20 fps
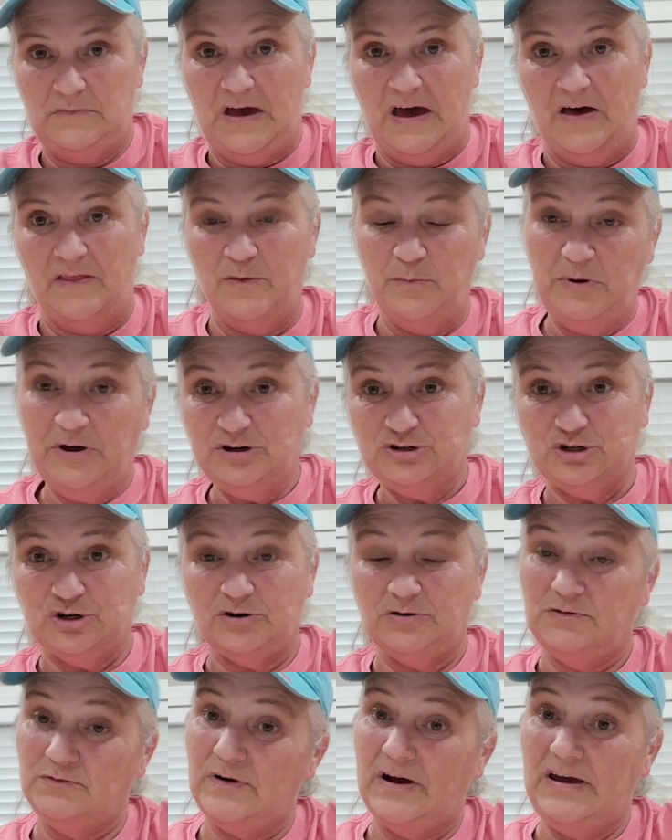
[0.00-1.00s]
add the
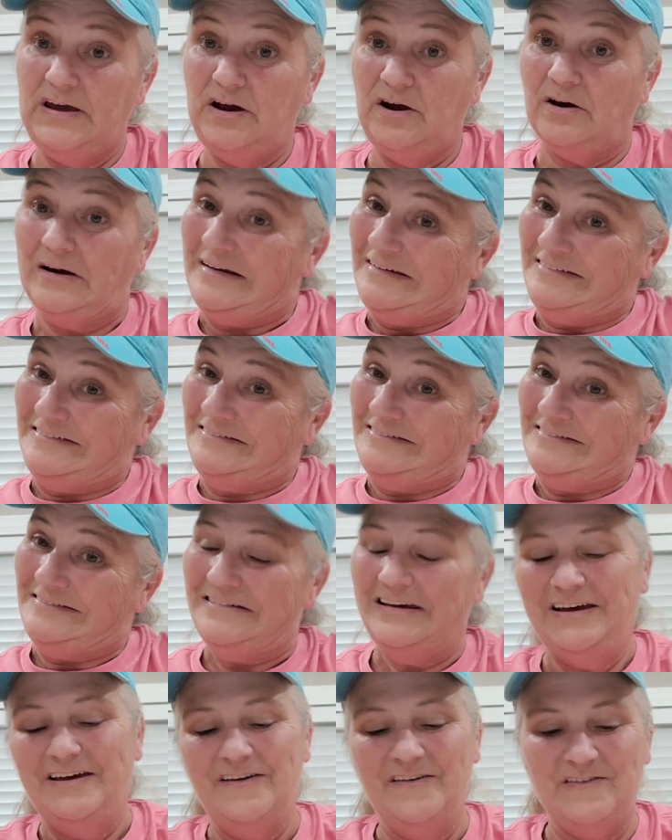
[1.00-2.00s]
picture right here.
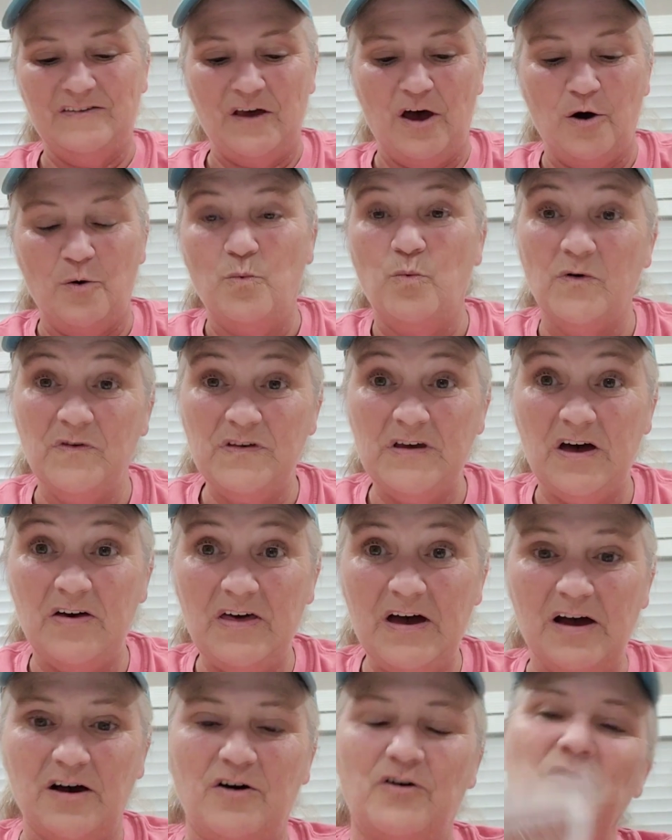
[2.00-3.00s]
So we'll see
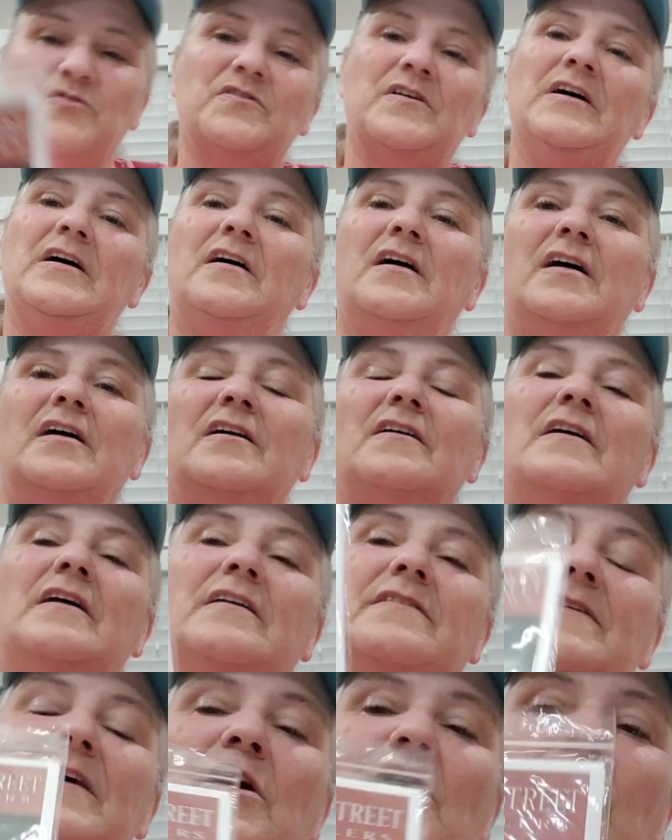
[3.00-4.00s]
how that goes.
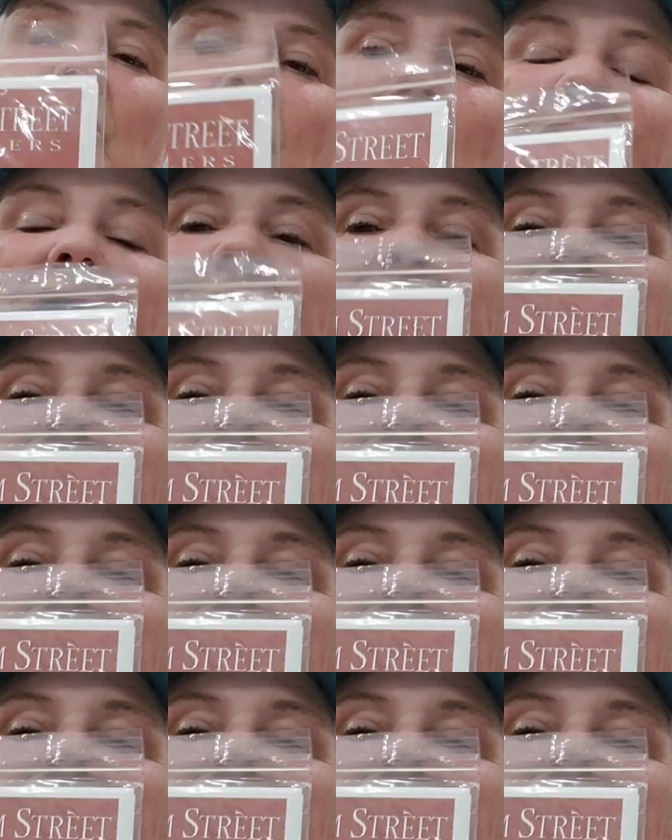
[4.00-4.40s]
So